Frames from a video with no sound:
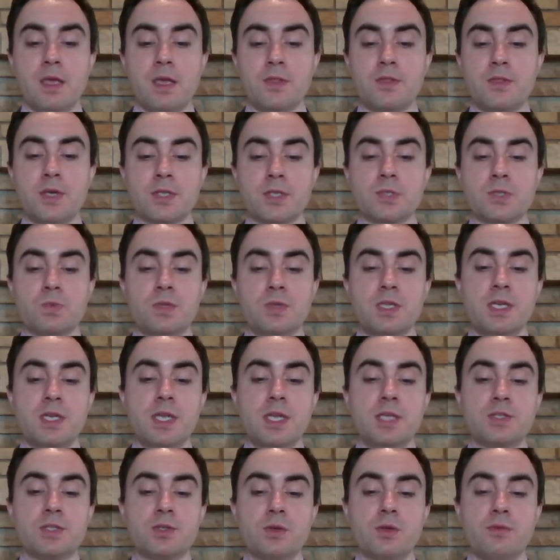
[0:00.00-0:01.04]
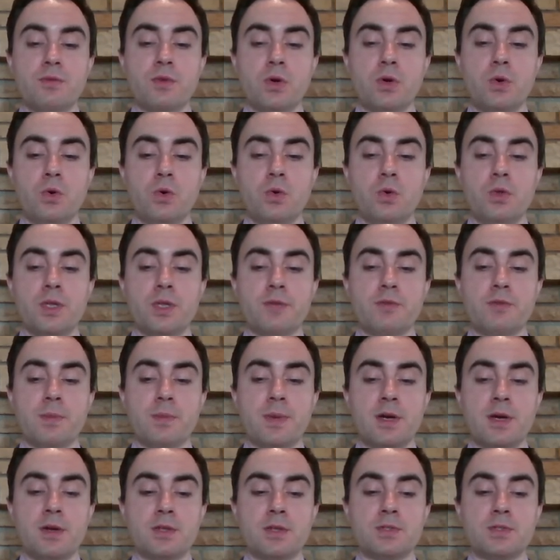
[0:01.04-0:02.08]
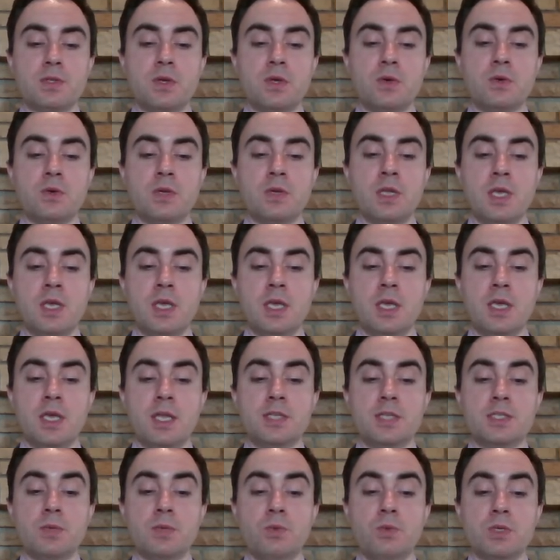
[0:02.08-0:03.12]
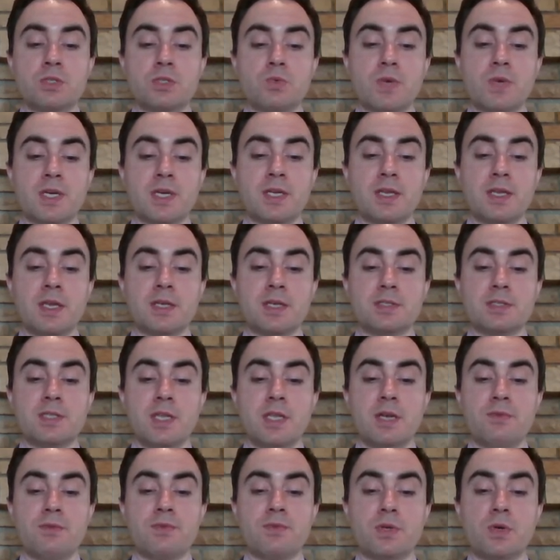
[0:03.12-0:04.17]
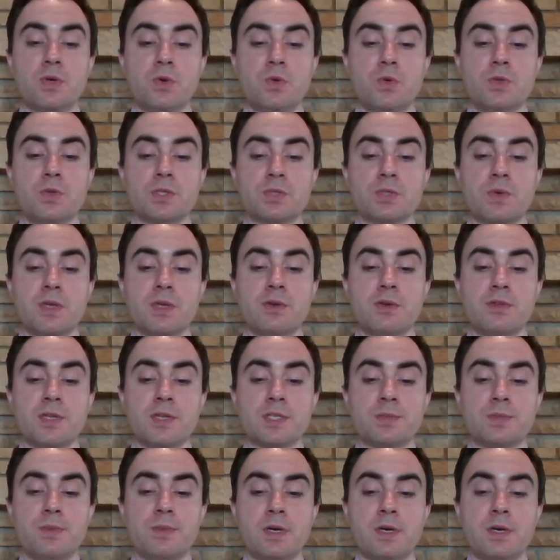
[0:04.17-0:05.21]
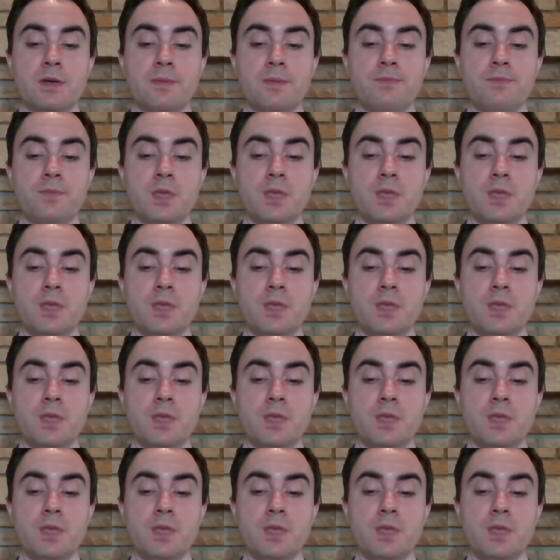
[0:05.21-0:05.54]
Thus, when the nature of a whole and of a part is known, it is at once recognized that every whole is greater than its part.